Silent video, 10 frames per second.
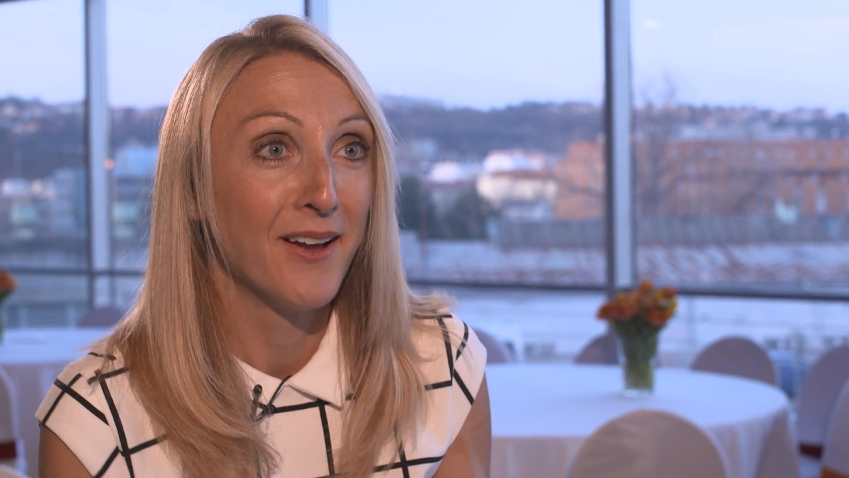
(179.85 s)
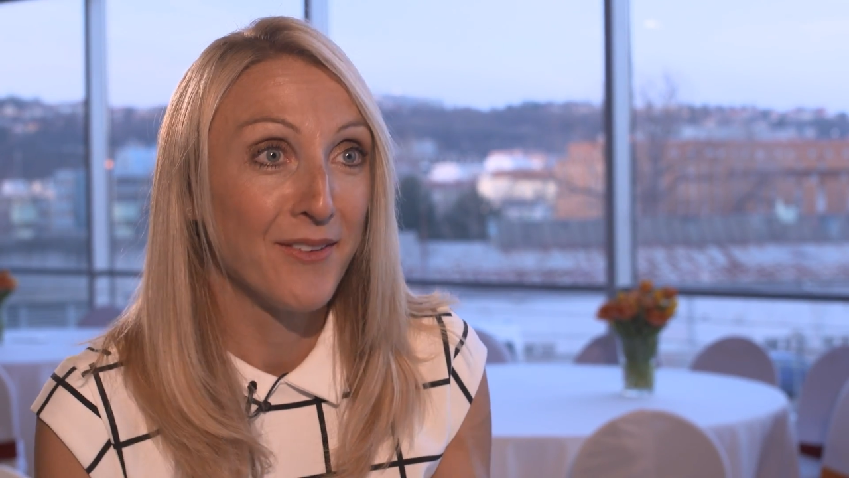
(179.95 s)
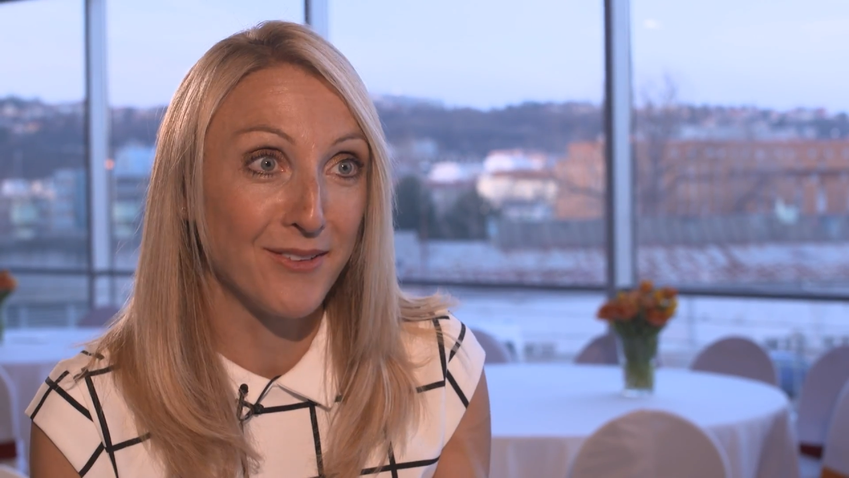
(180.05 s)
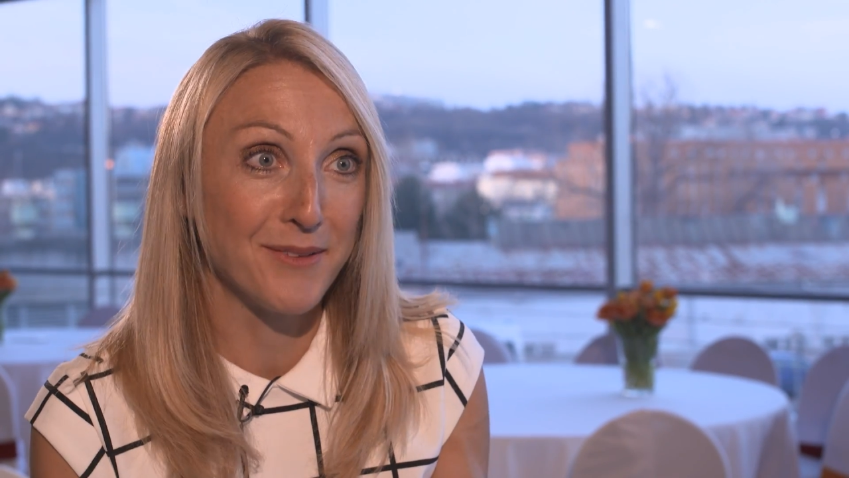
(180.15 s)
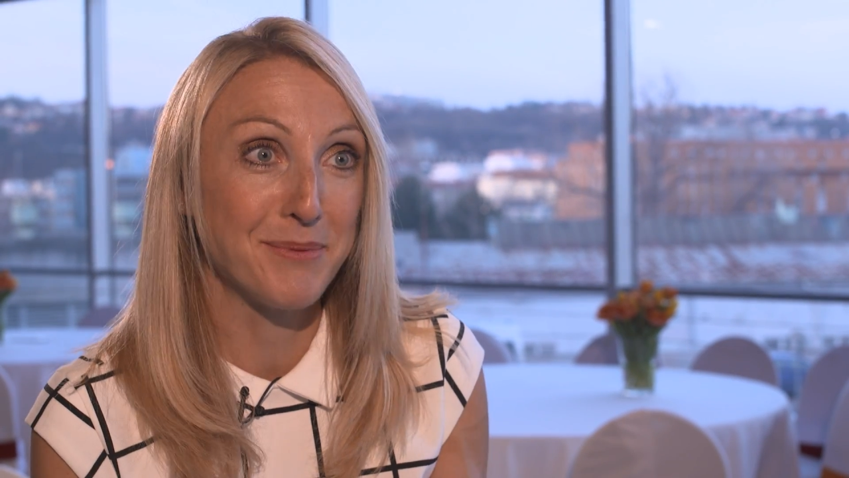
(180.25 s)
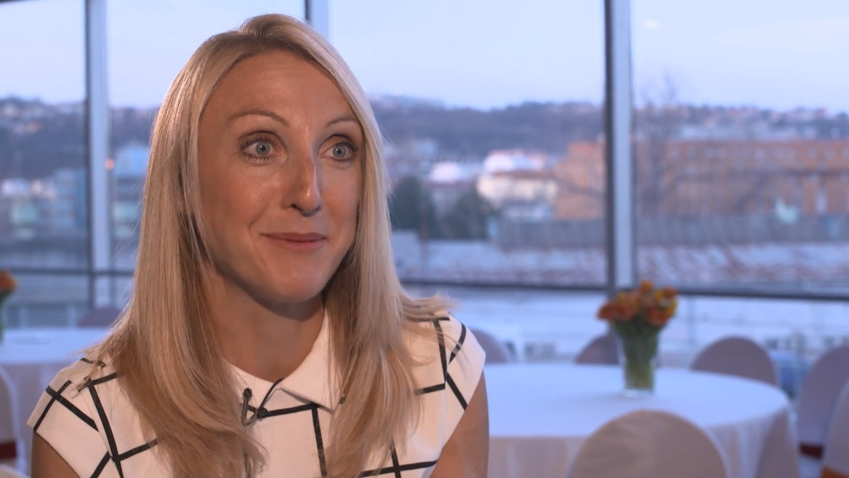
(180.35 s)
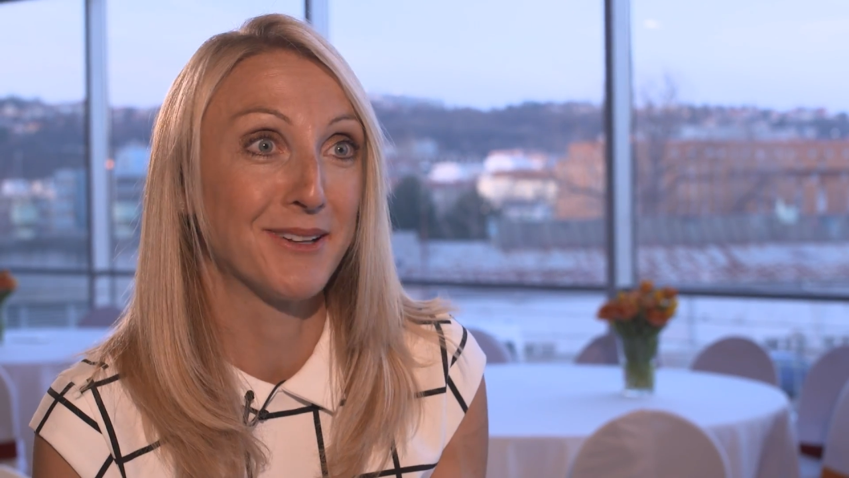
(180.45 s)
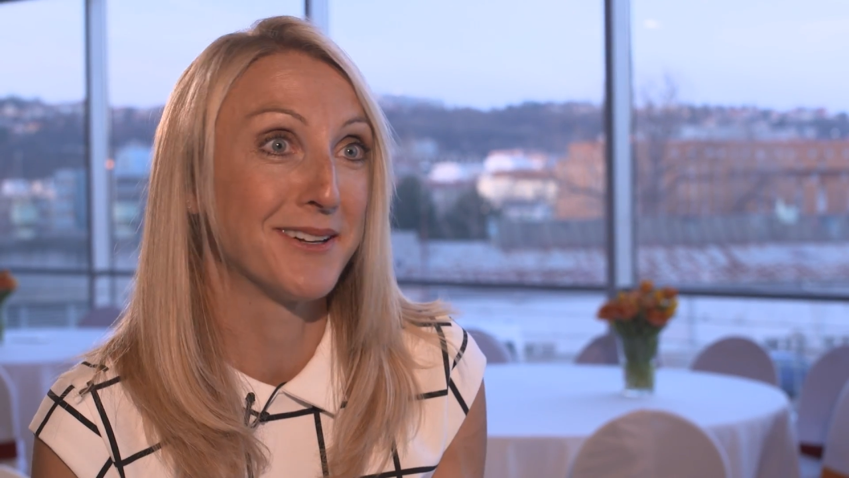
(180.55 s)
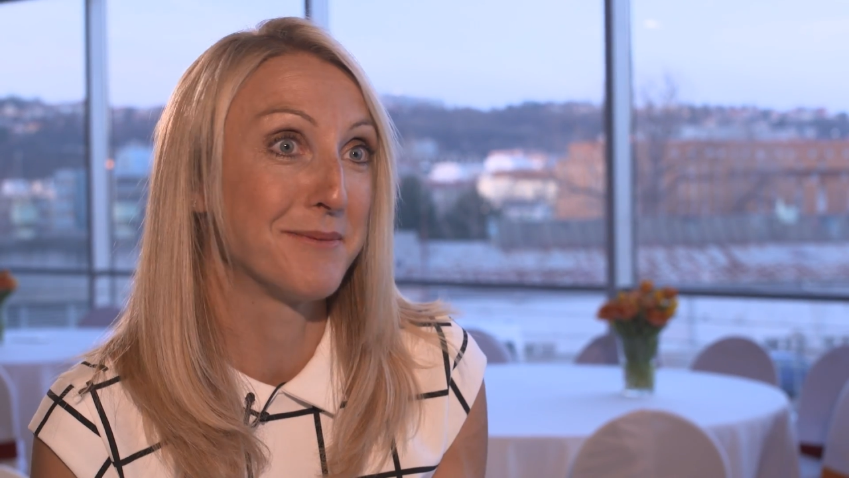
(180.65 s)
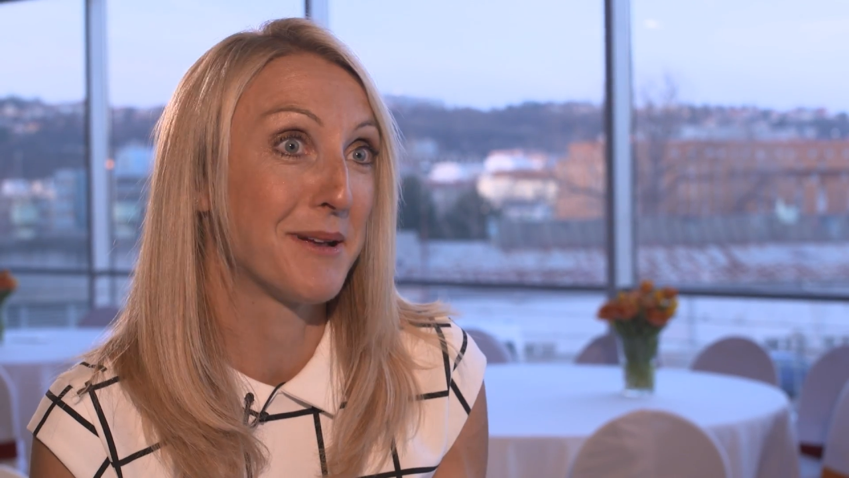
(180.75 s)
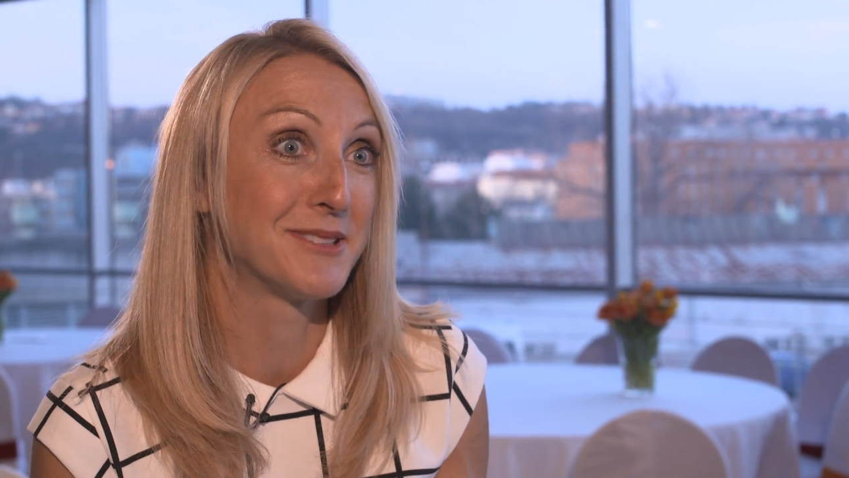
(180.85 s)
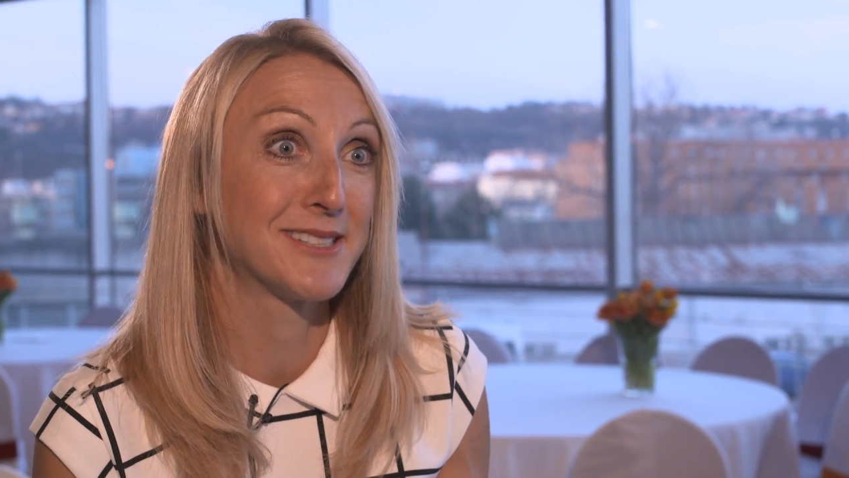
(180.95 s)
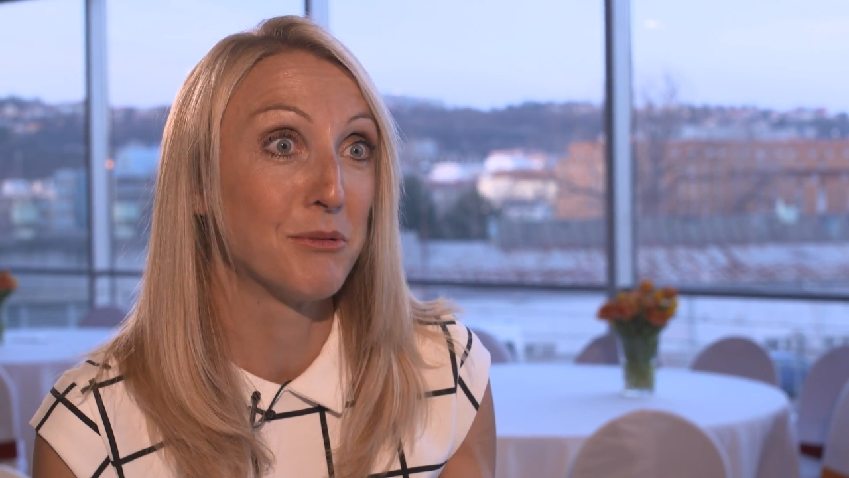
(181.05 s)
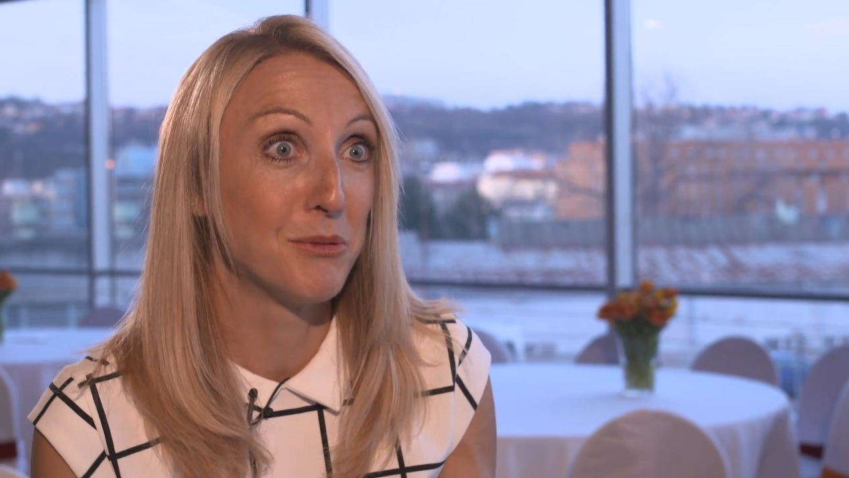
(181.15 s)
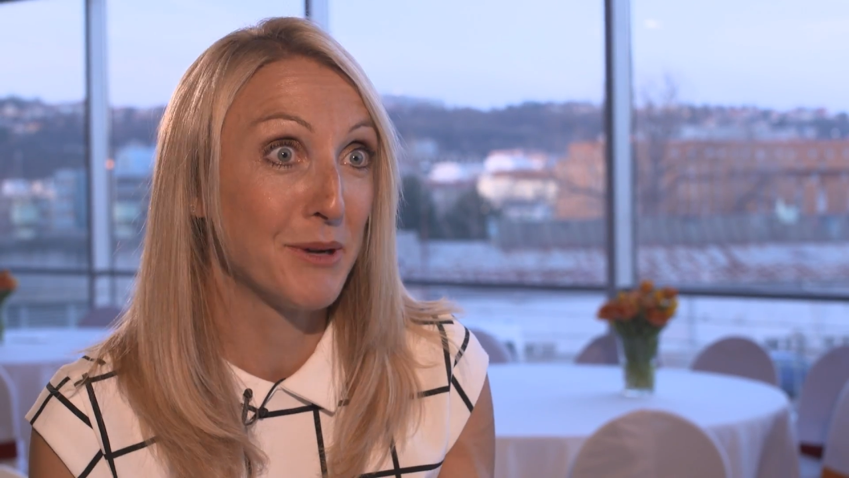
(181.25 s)
all the people are going to be able to
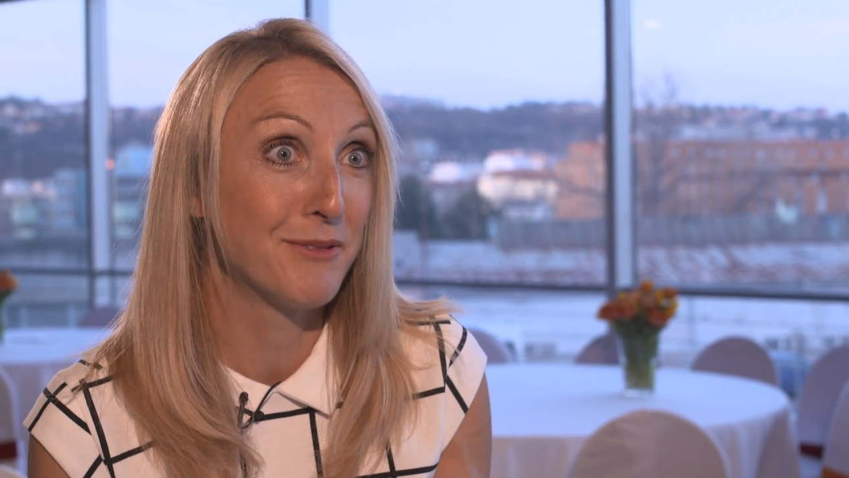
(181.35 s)
say, well, we